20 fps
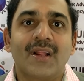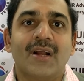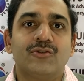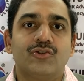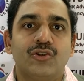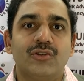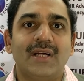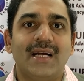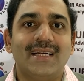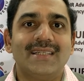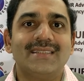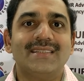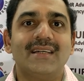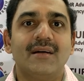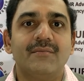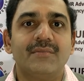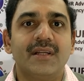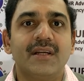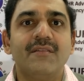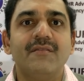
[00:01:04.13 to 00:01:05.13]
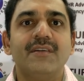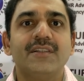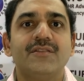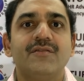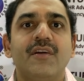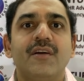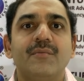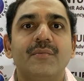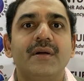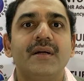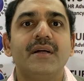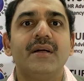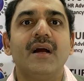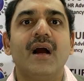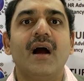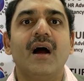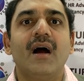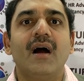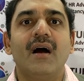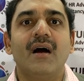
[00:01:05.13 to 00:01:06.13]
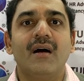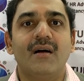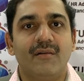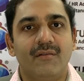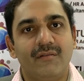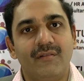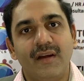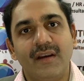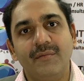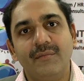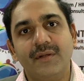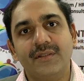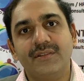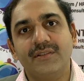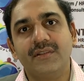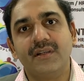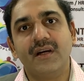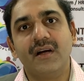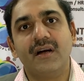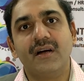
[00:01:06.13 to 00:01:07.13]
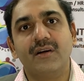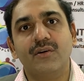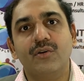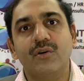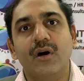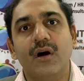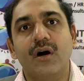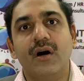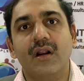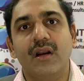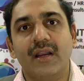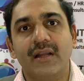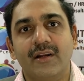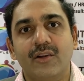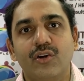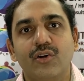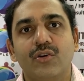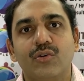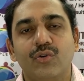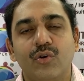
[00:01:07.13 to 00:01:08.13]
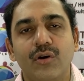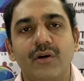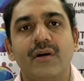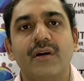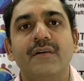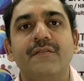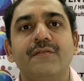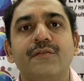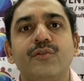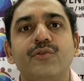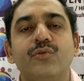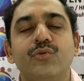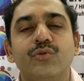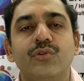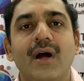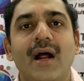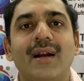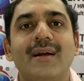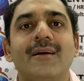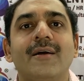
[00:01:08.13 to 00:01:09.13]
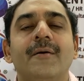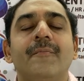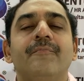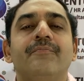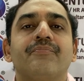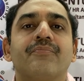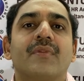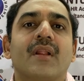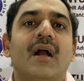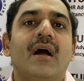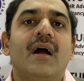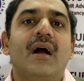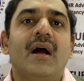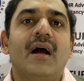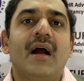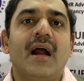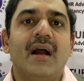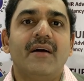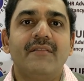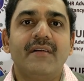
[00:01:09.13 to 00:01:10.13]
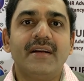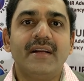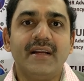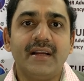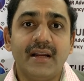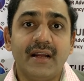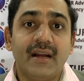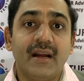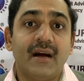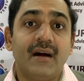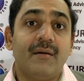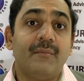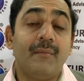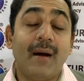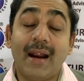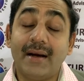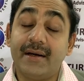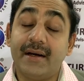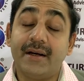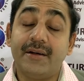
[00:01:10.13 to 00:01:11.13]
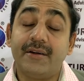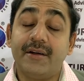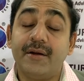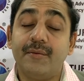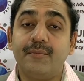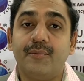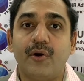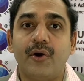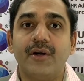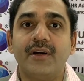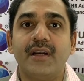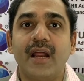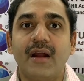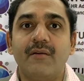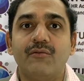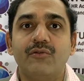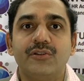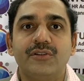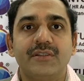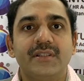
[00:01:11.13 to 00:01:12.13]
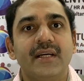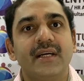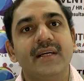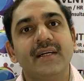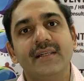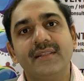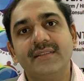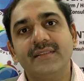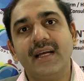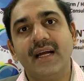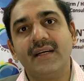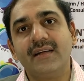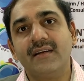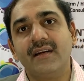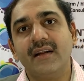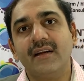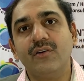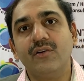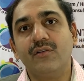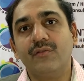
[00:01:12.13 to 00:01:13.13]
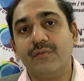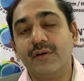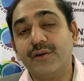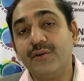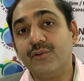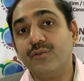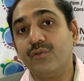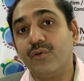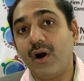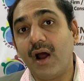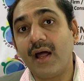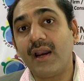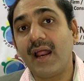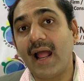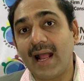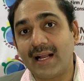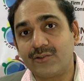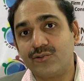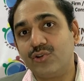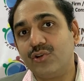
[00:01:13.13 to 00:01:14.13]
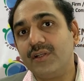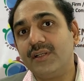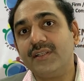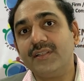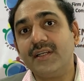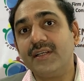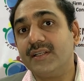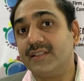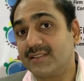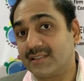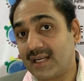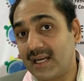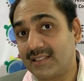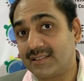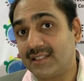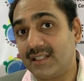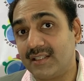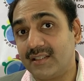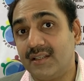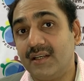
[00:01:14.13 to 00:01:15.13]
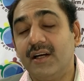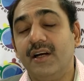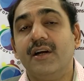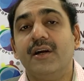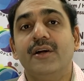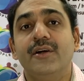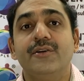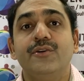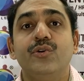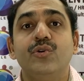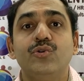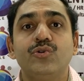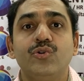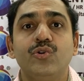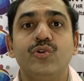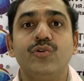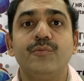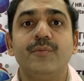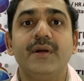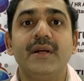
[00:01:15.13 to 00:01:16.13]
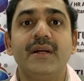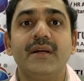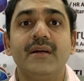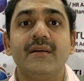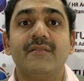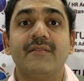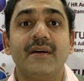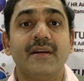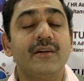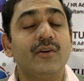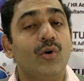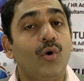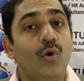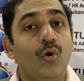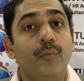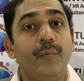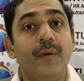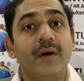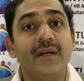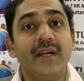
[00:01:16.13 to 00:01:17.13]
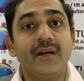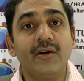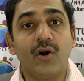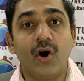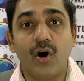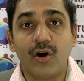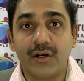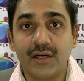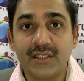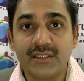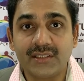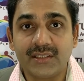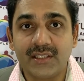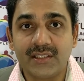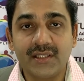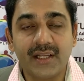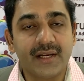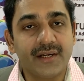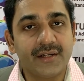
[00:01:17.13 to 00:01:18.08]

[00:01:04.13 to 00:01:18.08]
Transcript: So that is something which will be very much good if you do that. A very mandatory point I would say is that when you are actually in a discussion, you should be very open and honest in the